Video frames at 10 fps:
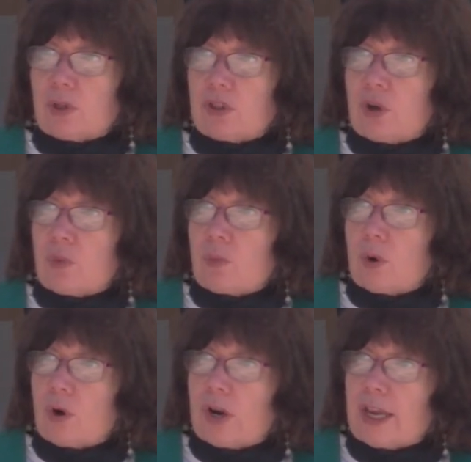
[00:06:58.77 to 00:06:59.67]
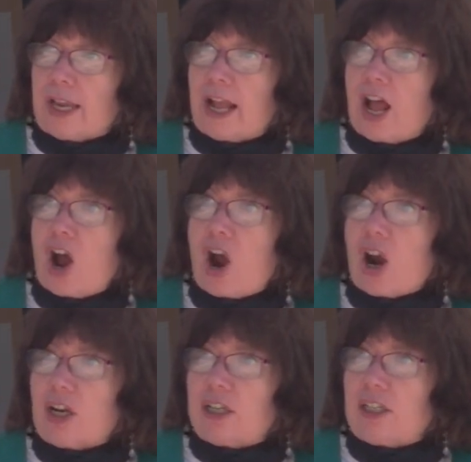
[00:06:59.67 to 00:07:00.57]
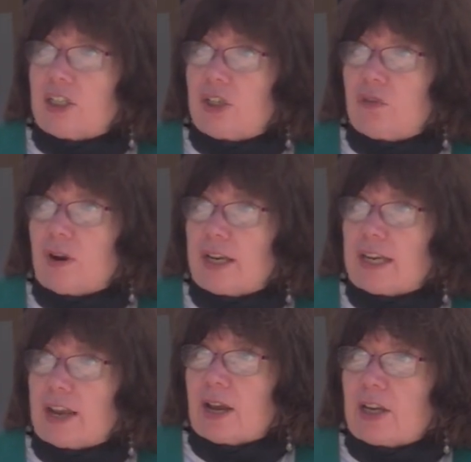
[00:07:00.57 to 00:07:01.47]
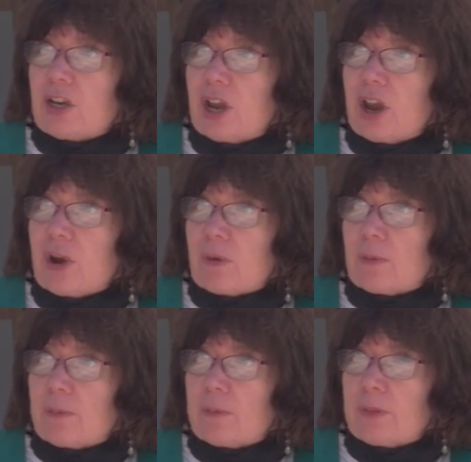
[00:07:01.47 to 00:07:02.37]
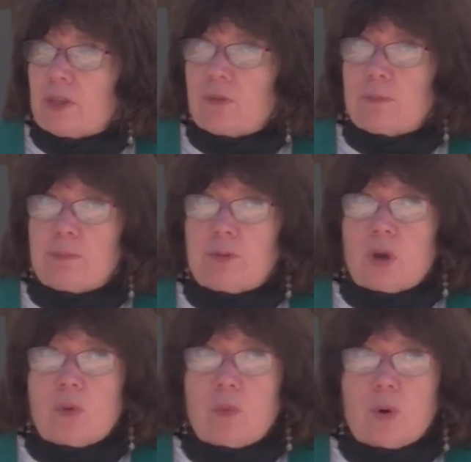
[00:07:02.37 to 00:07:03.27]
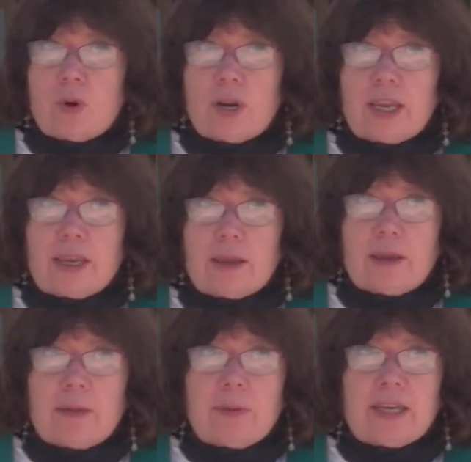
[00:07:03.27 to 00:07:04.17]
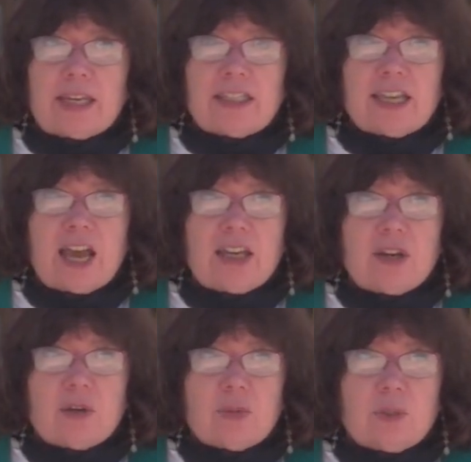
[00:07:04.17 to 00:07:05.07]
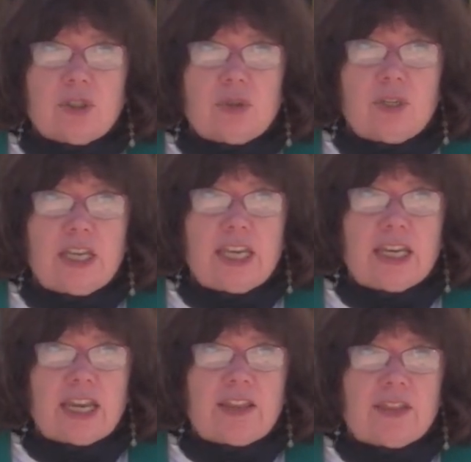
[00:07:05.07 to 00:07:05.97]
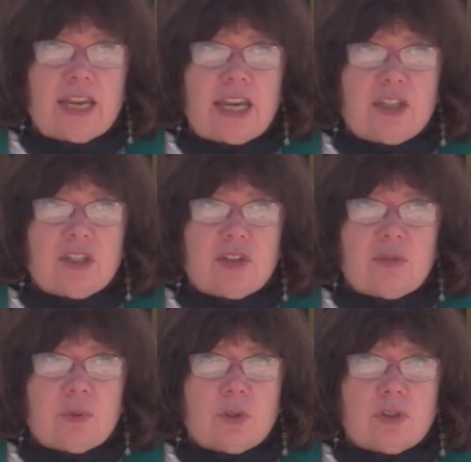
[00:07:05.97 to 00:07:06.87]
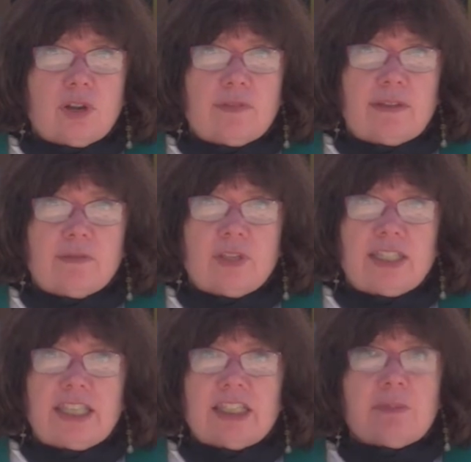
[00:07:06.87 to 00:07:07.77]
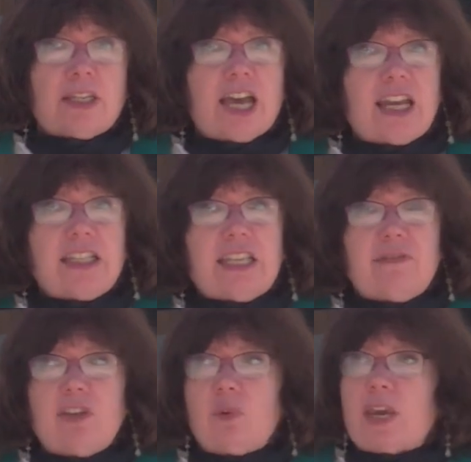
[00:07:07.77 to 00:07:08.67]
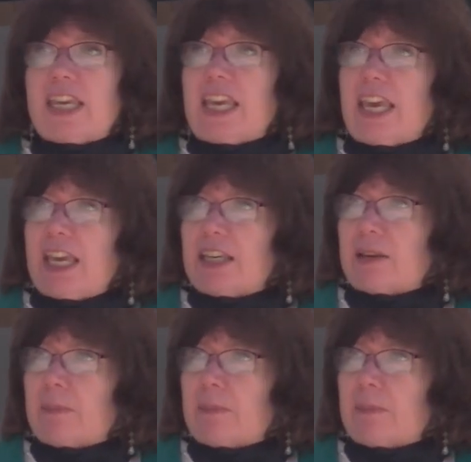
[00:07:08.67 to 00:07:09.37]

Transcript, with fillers: Don't worry. Hard to do right now, know. Don't worry, because God knows what you need, and the nations of the world strive after these things. But God is giving you a kingdom